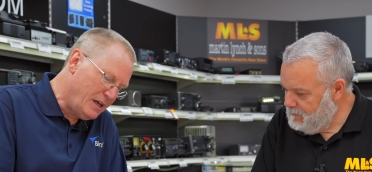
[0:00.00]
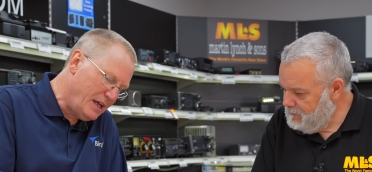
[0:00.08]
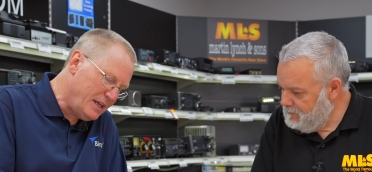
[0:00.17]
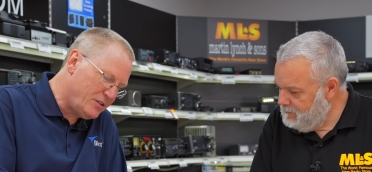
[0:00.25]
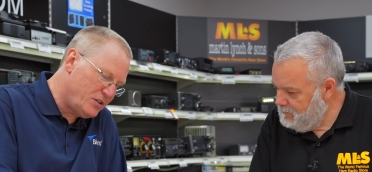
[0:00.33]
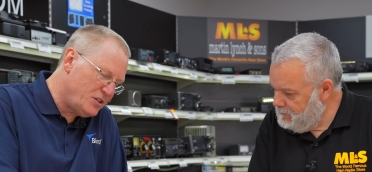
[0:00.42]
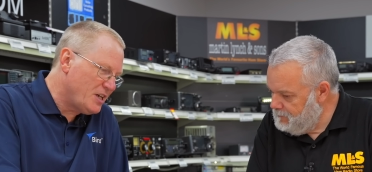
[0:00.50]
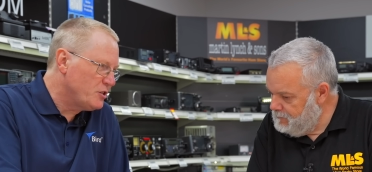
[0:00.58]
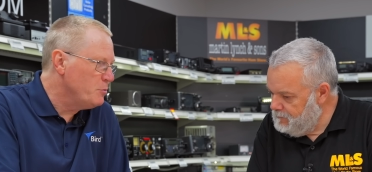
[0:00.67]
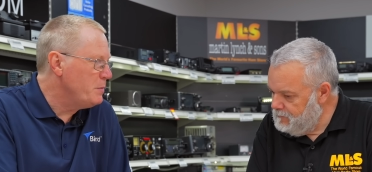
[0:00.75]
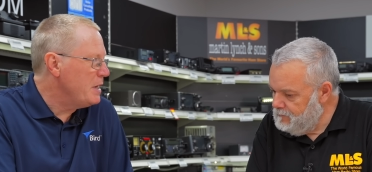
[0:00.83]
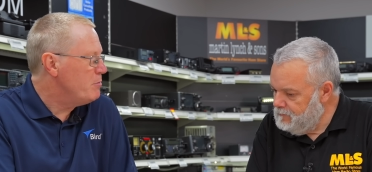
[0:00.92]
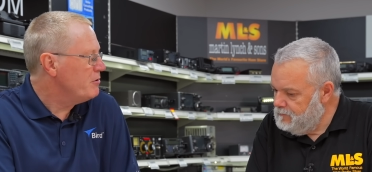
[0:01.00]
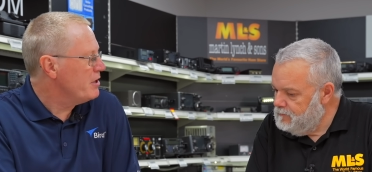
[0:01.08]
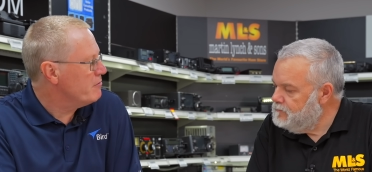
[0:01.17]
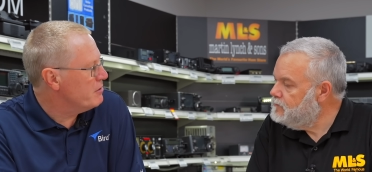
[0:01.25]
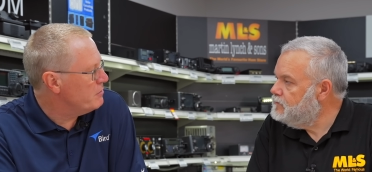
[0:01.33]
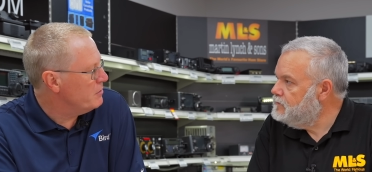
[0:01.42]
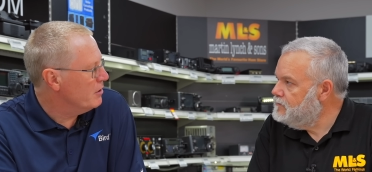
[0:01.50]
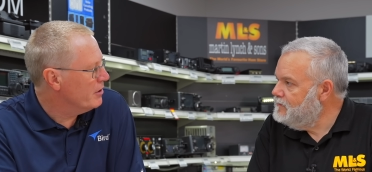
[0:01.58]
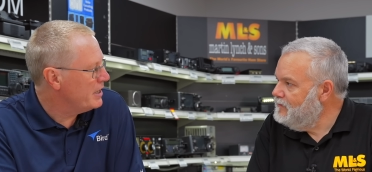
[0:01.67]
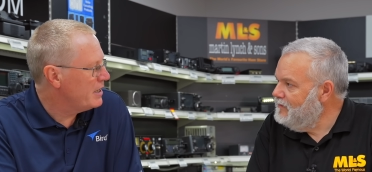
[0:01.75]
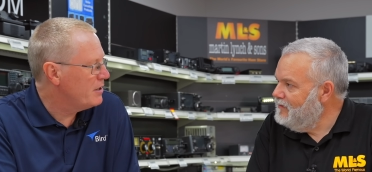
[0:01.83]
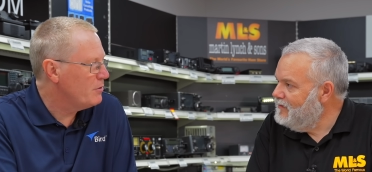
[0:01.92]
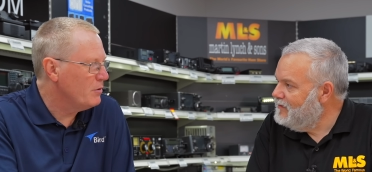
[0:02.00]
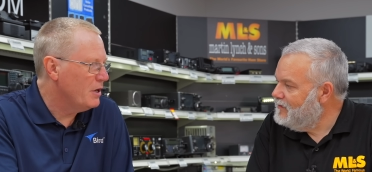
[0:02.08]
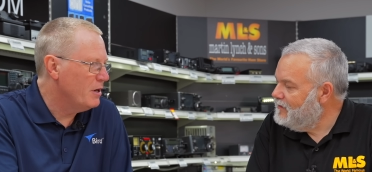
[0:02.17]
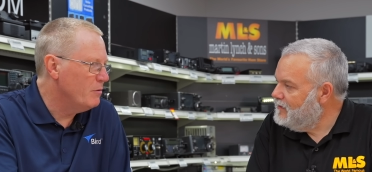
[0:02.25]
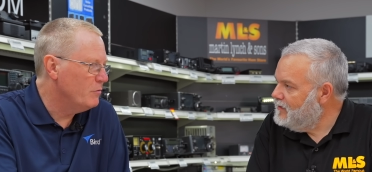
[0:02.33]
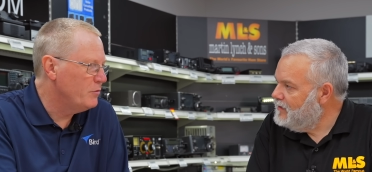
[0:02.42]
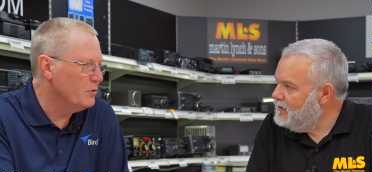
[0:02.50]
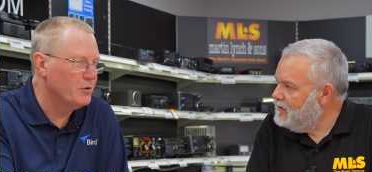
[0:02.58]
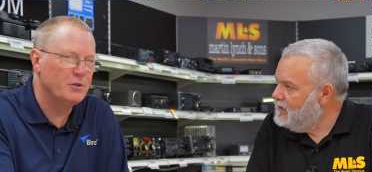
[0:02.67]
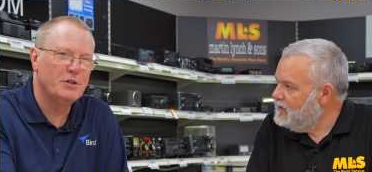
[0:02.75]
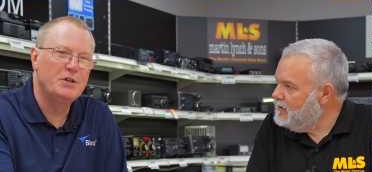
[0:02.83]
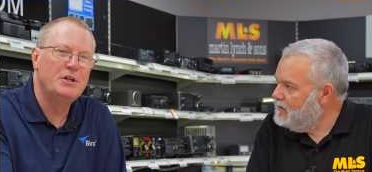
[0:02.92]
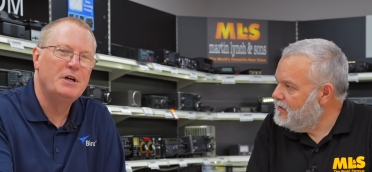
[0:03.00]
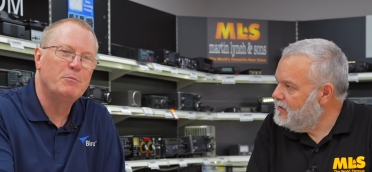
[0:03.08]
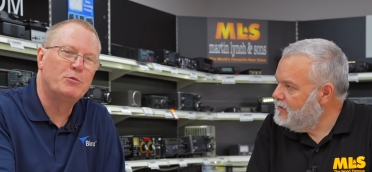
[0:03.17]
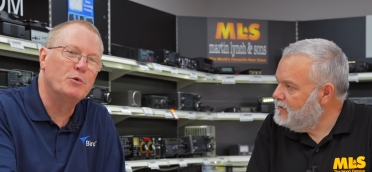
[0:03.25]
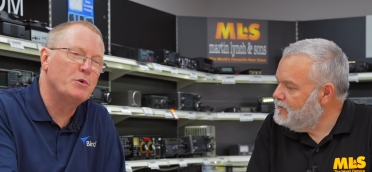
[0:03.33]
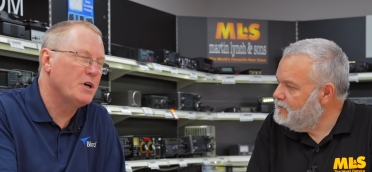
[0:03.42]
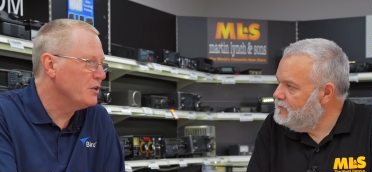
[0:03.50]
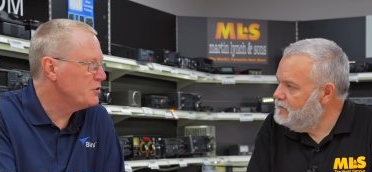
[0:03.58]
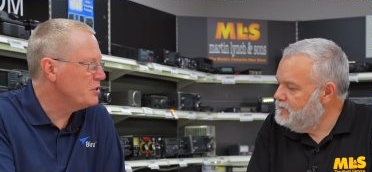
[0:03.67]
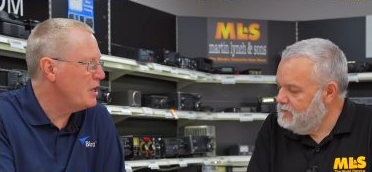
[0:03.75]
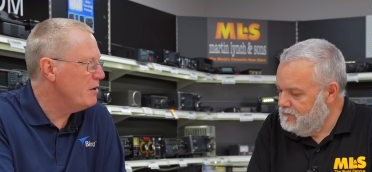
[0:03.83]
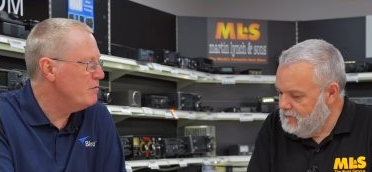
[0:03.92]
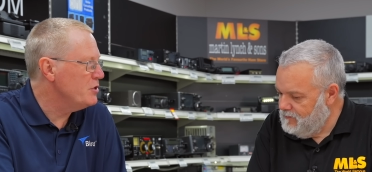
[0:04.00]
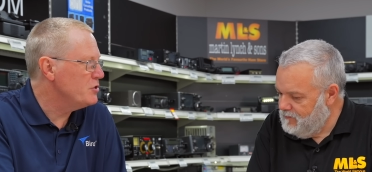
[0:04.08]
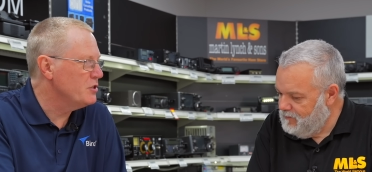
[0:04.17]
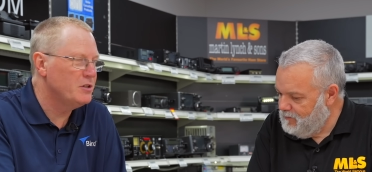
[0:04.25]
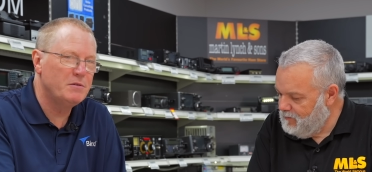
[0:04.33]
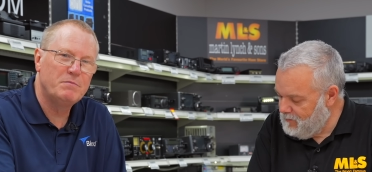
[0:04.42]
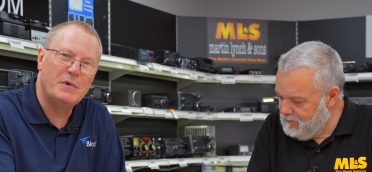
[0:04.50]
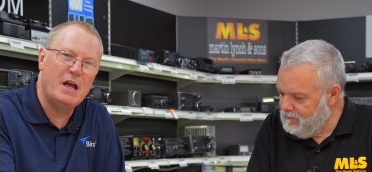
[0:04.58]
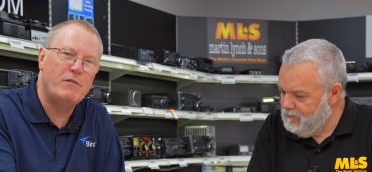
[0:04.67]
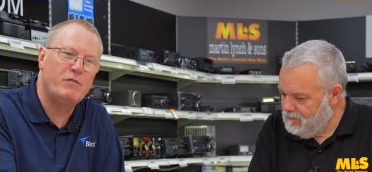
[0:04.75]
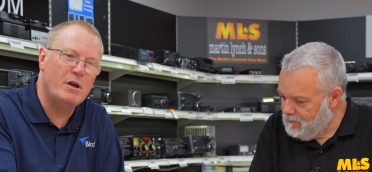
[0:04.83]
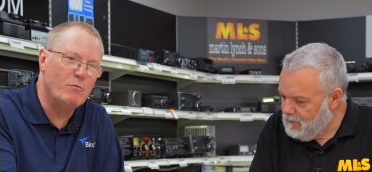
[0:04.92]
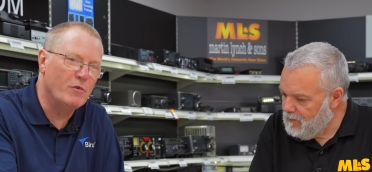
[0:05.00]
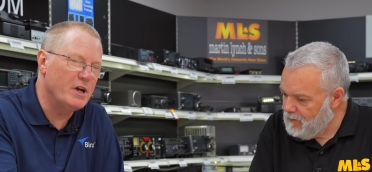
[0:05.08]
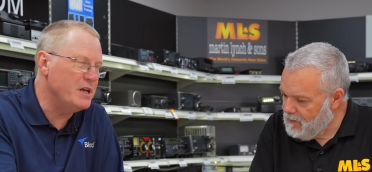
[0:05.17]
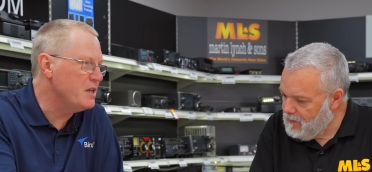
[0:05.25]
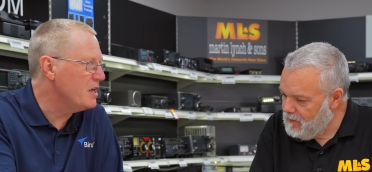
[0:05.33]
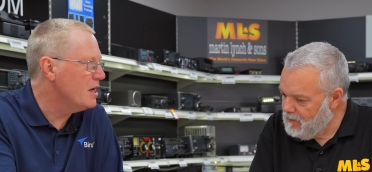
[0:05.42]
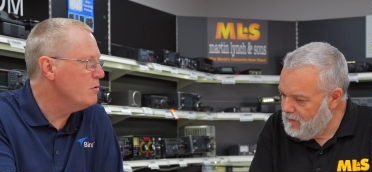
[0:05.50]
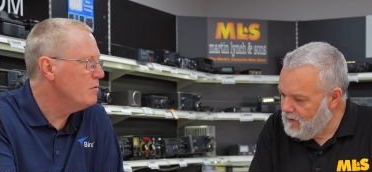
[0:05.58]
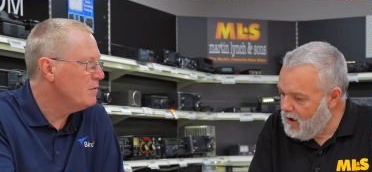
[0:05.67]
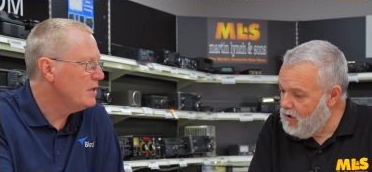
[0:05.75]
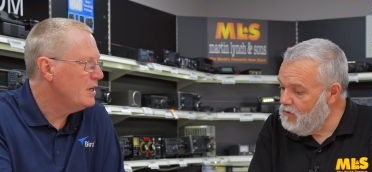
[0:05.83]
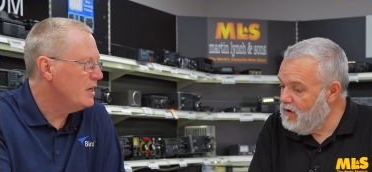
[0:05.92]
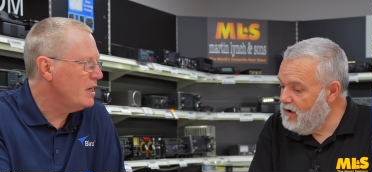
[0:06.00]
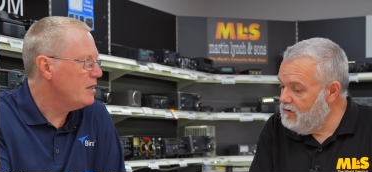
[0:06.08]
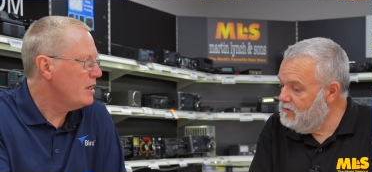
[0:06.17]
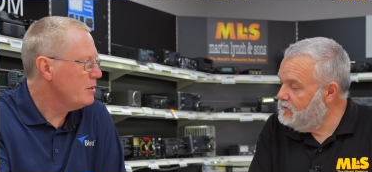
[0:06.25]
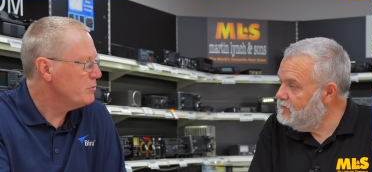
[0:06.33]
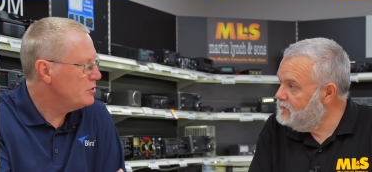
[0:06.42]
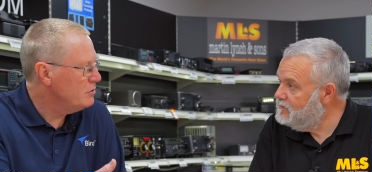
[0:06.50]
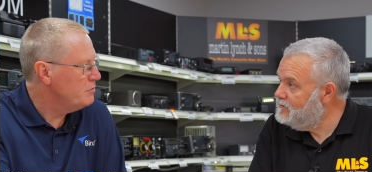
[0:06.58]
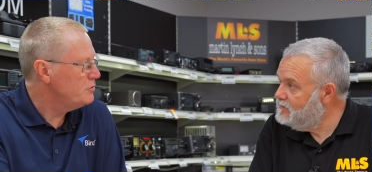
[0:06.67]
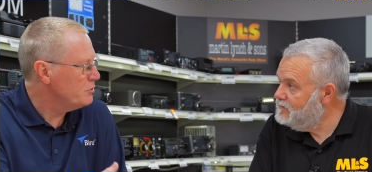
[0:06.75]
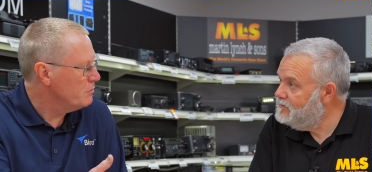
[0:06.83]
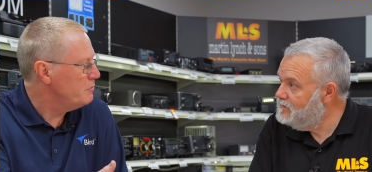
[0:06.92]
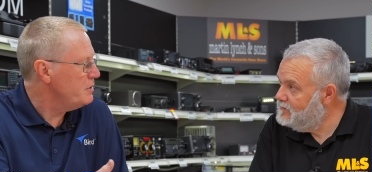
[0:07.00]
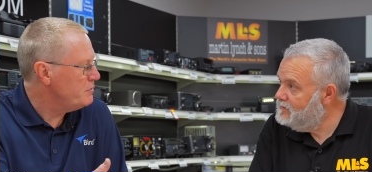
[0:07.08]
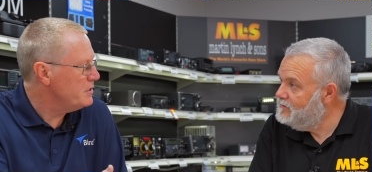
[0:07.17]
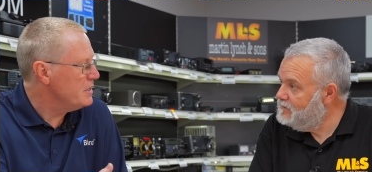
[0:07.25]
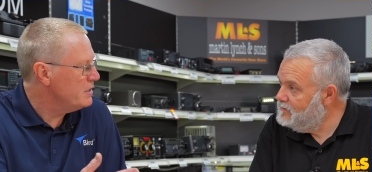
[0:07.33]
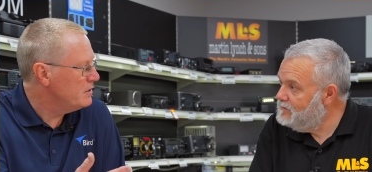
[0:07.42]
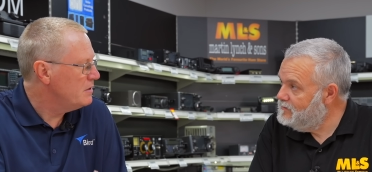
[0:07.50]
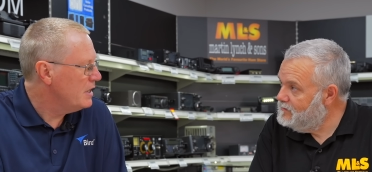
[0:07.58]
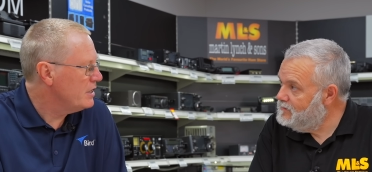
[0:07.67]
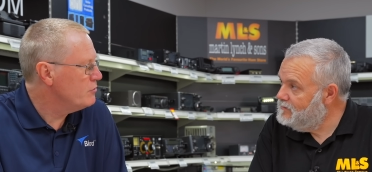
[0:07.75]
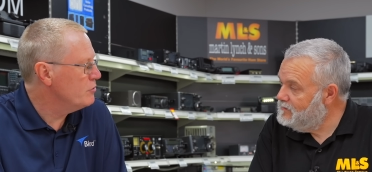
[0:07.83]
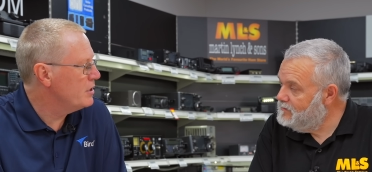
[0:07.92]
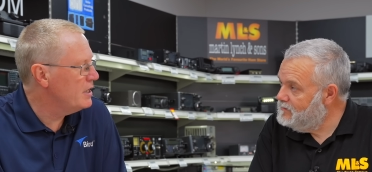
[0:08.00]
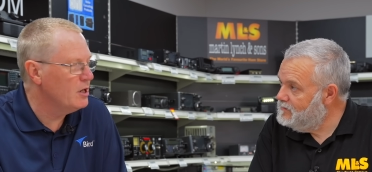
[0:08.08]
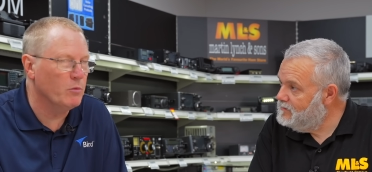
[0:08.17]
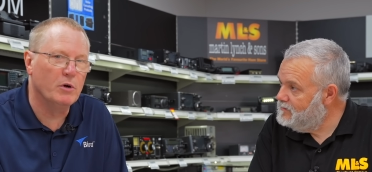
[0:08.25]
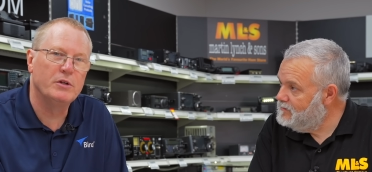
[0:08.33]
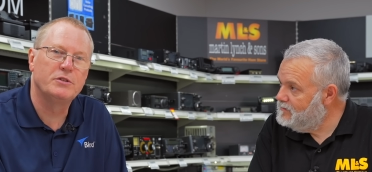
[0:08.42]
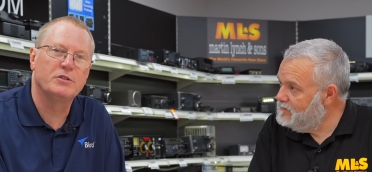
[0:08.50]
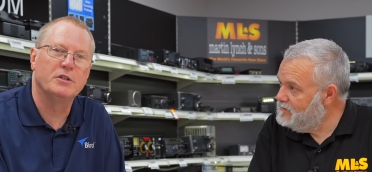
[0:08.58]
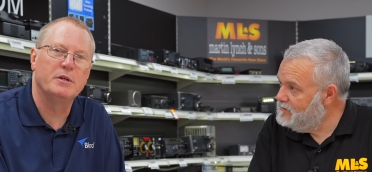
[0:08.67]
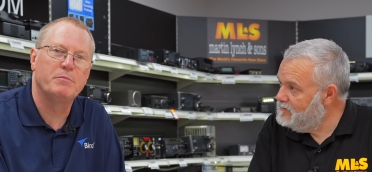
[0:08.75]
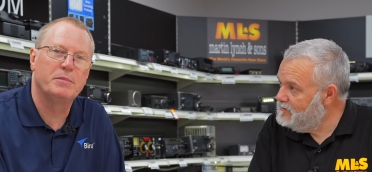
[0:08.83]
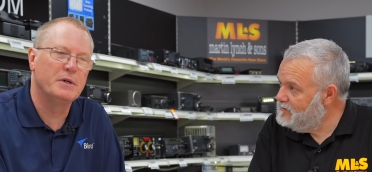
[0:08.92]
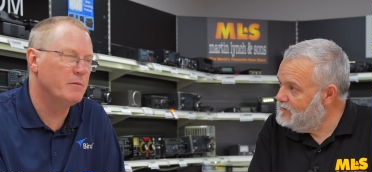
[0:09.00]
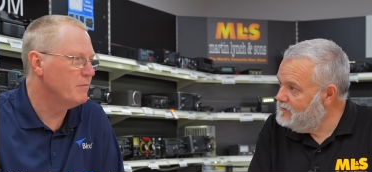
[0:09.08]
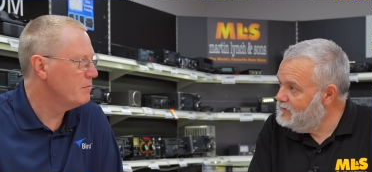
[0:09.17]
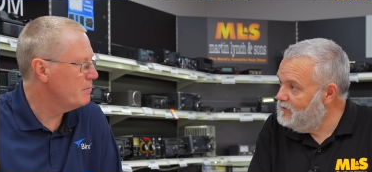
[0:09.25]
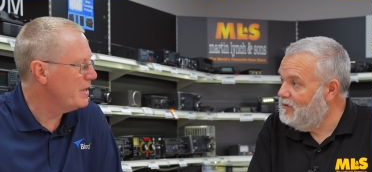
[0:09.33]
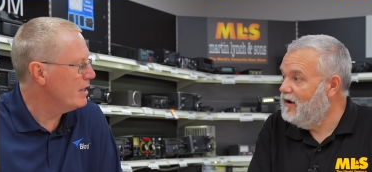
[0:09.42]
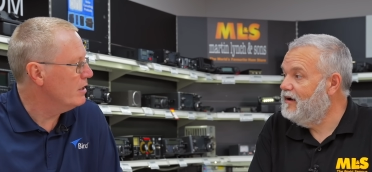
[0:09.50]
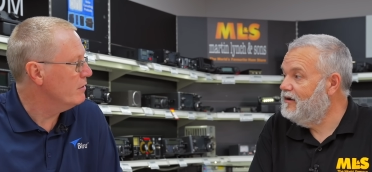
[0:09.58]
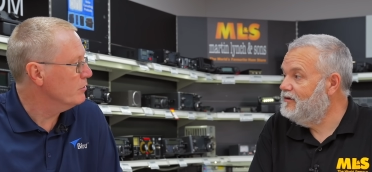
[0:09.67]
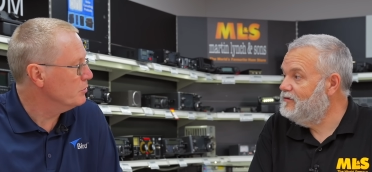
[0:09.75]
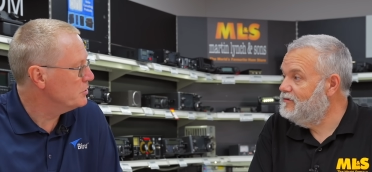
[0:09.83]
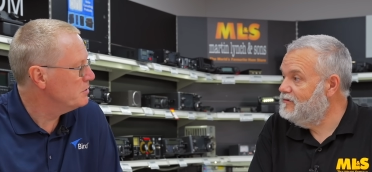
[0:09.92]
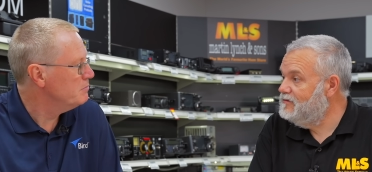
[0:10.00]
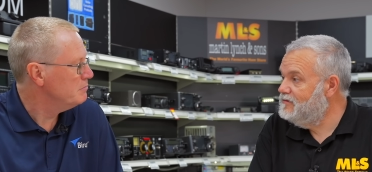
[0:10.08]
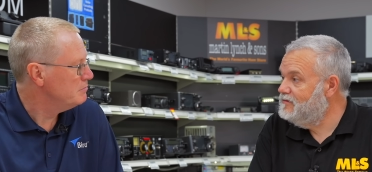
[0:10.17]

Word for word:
Speaker 1: it's, this has a big brother, if you like, um, for broadcast television, mm-hmm. FM radio. Oh, wow. Up, to sort of 50 and 100 kilowatt type um, power levels.